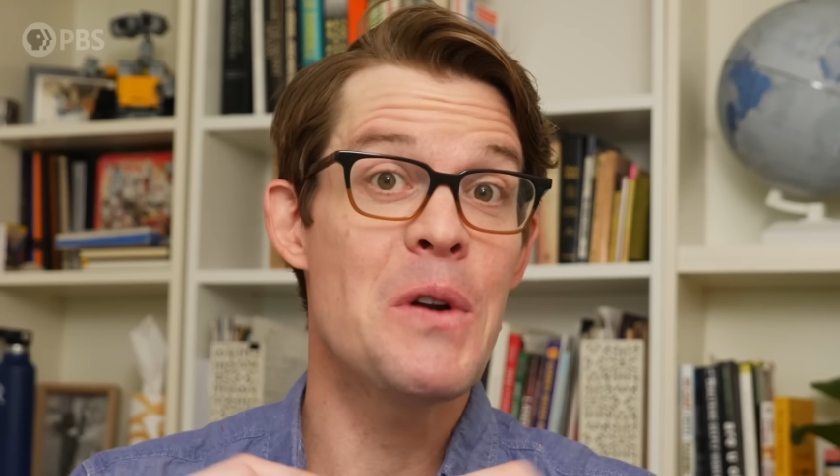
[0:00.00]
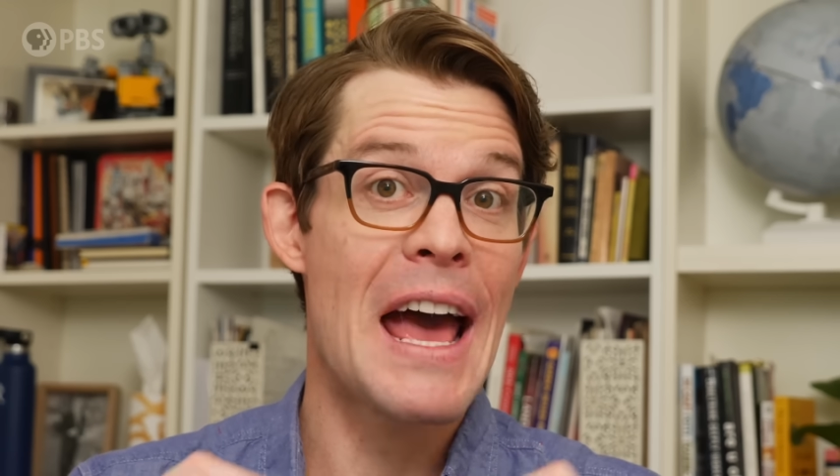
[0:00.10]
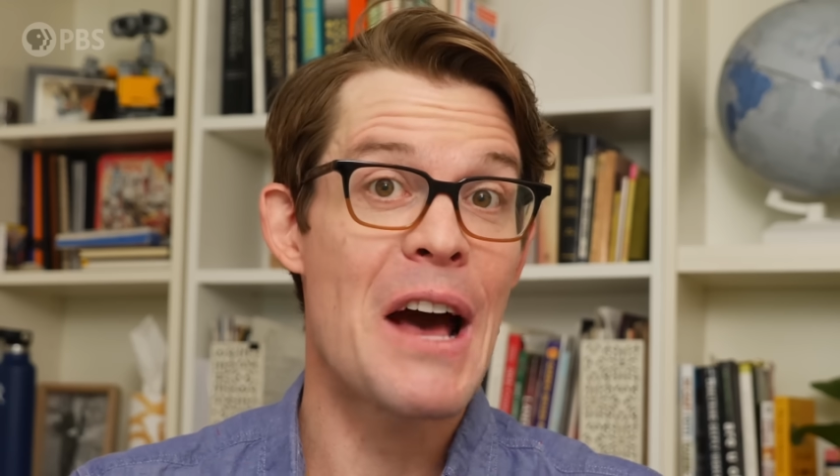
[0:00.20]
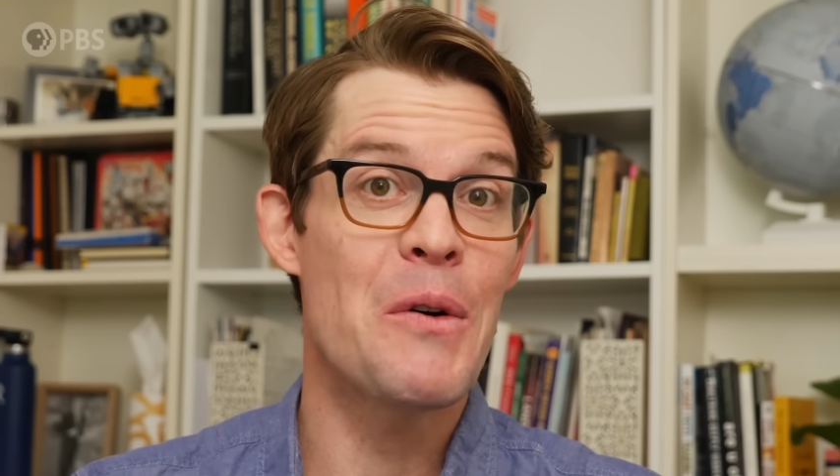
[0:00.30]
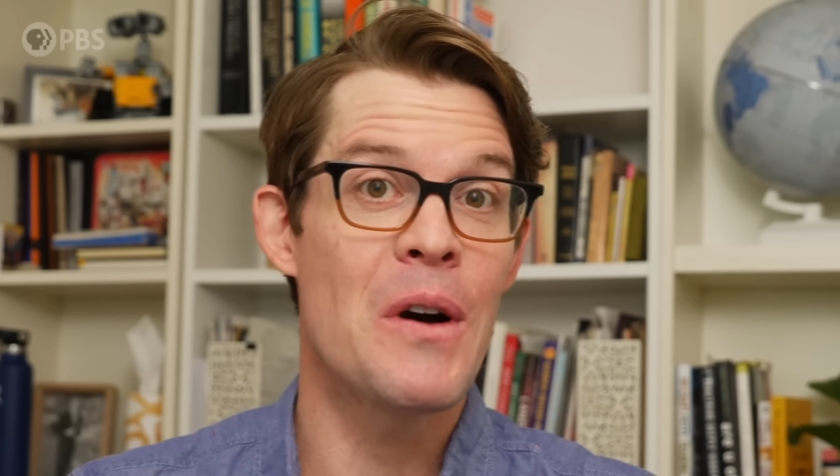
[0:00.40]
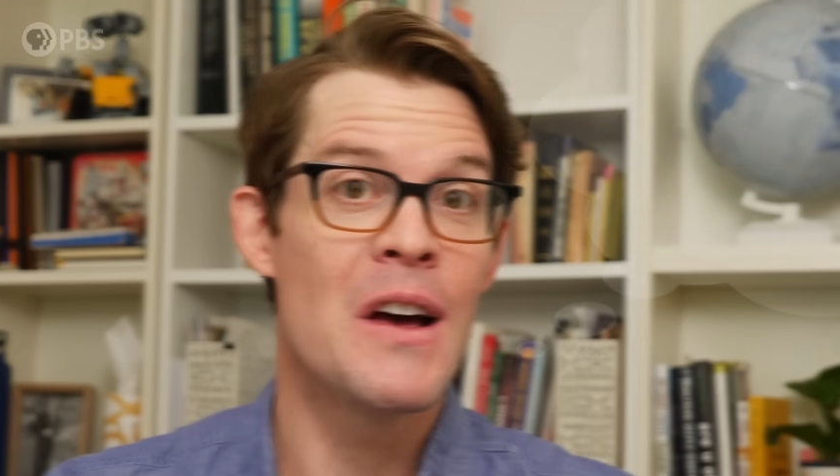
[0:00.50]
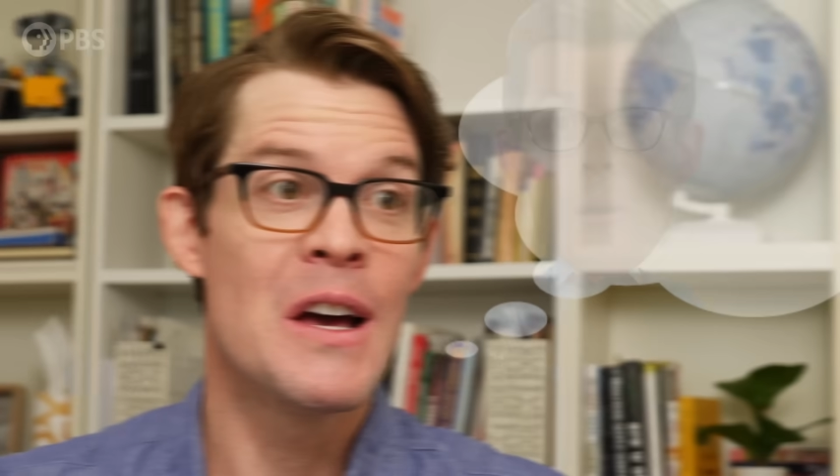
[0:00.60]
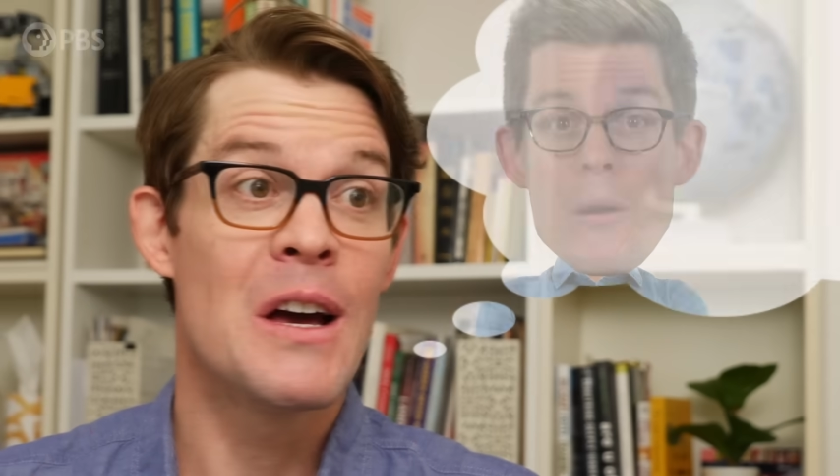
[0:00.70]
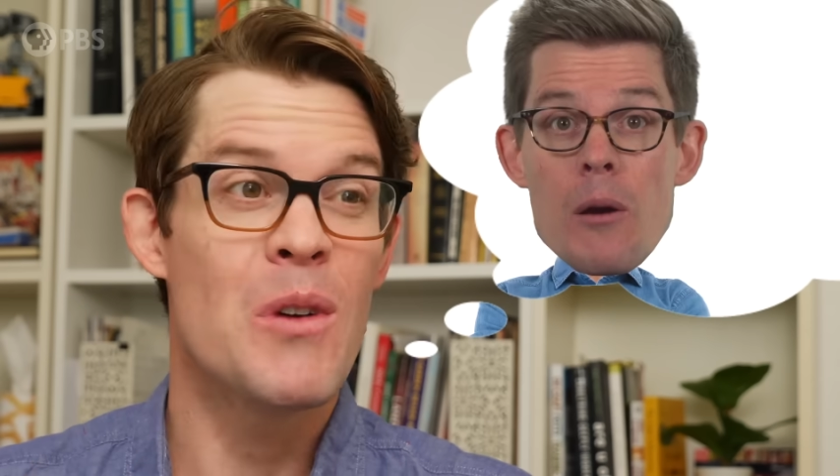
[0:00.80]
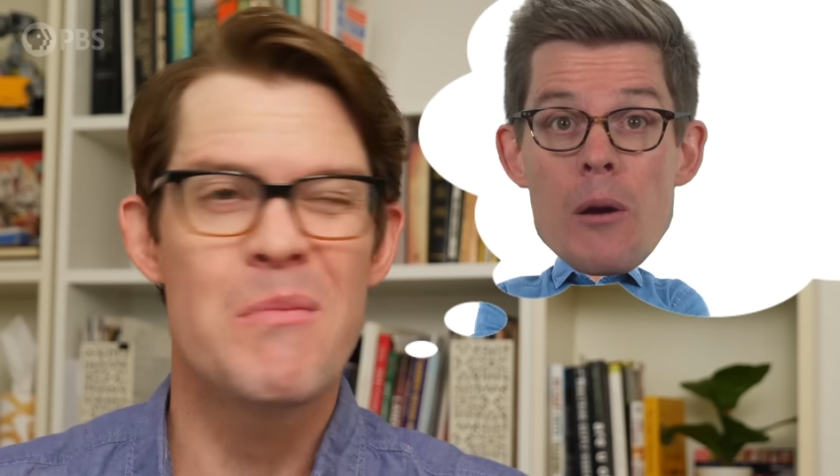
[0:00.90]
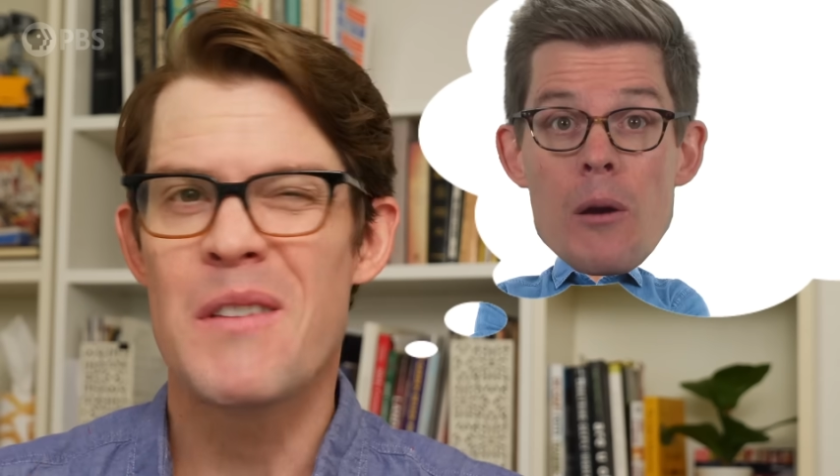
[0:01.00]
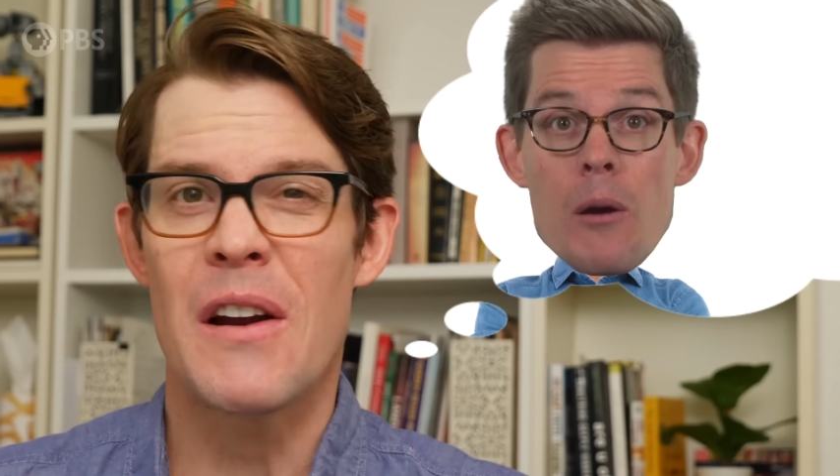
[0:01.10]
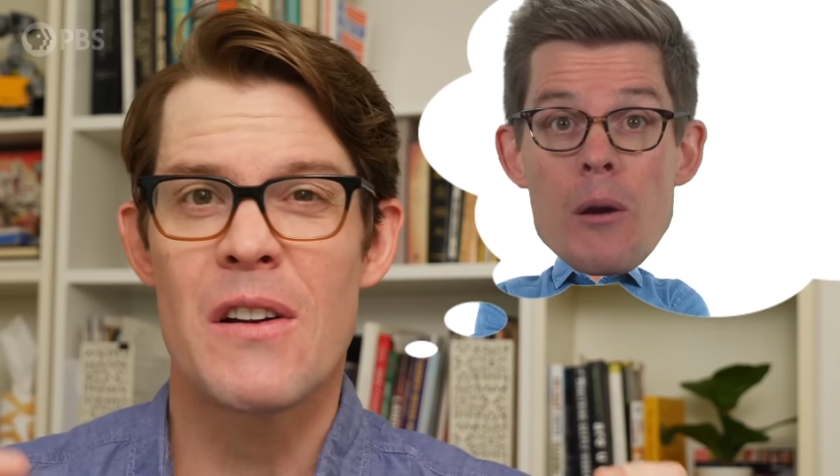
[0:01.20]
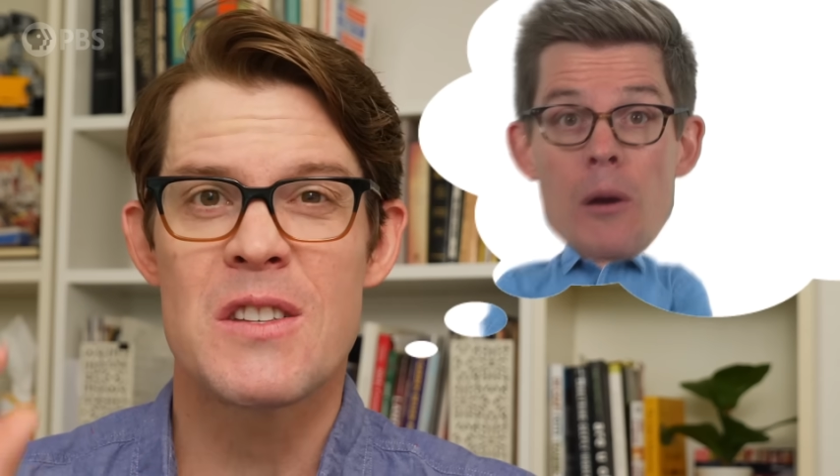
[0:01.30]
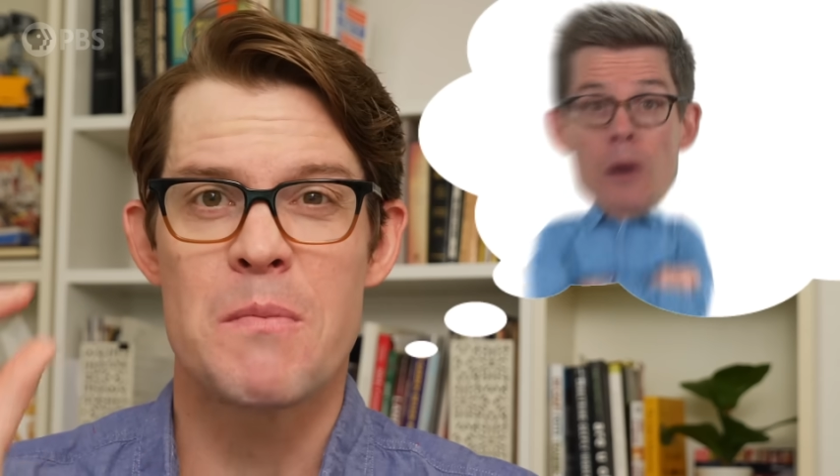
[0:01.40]
now, we'd be
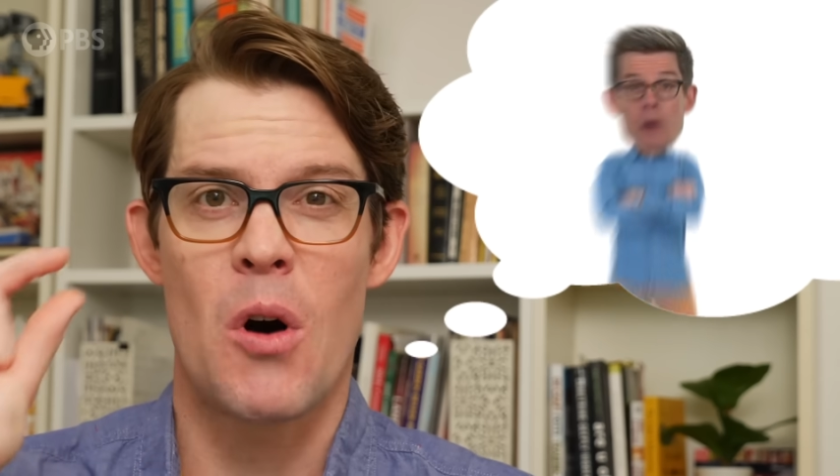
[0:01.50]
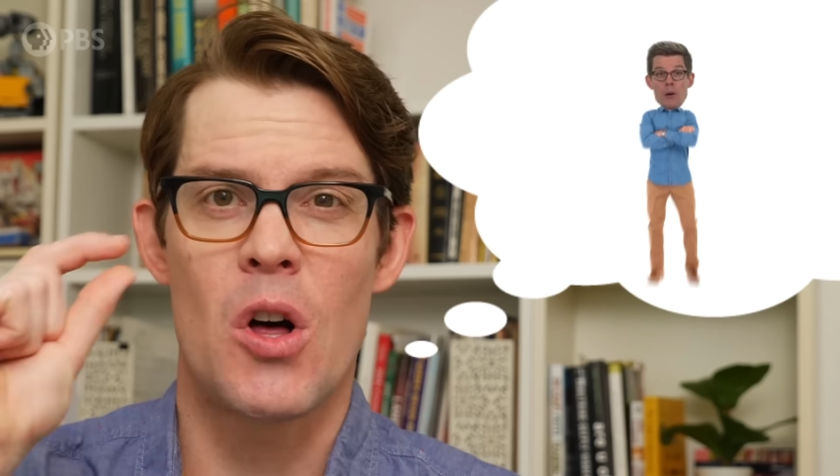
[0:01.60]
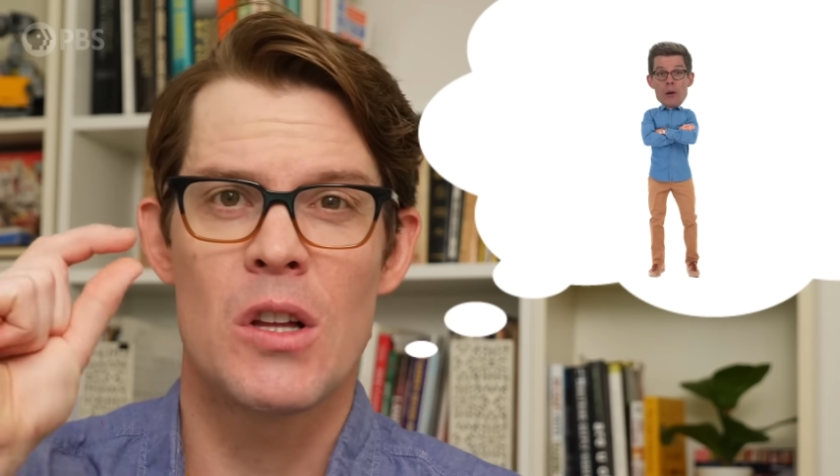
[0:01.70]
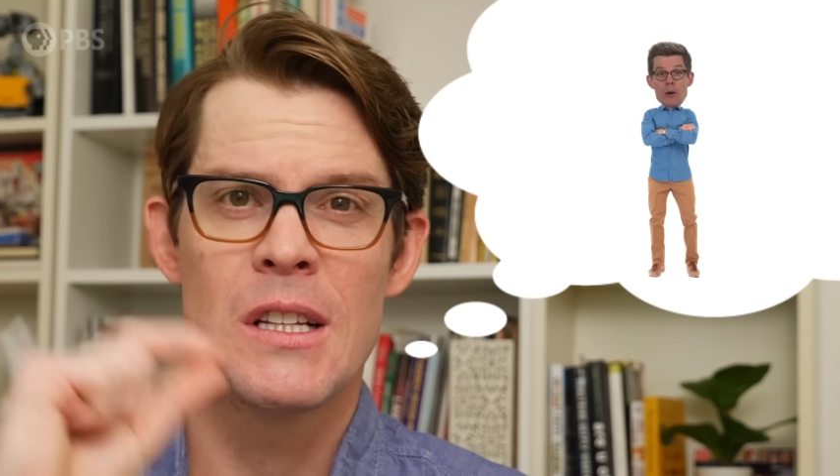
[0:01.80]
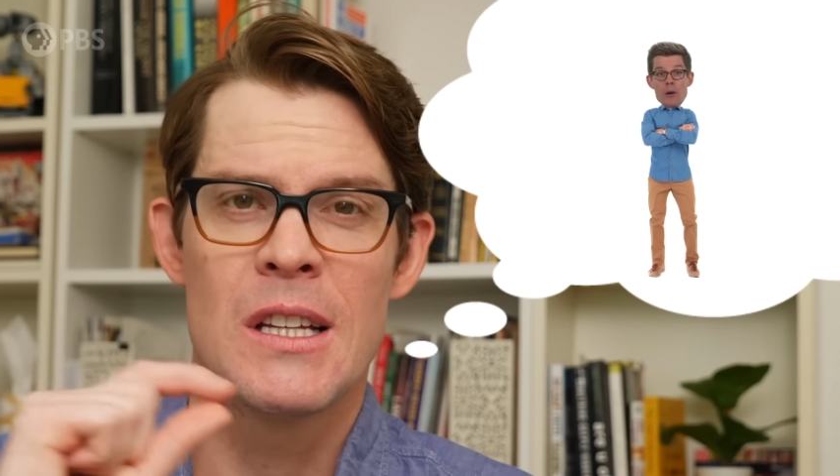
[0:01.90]
very small.